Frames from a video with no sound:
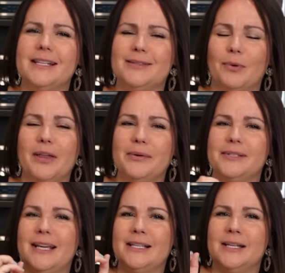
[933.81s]
It's one of
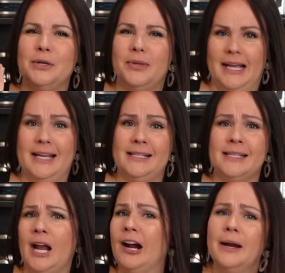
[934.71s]
those things that you think is
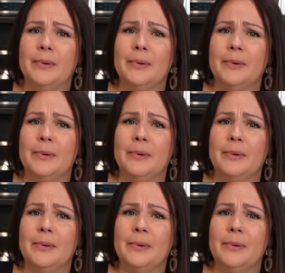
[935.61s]
scary,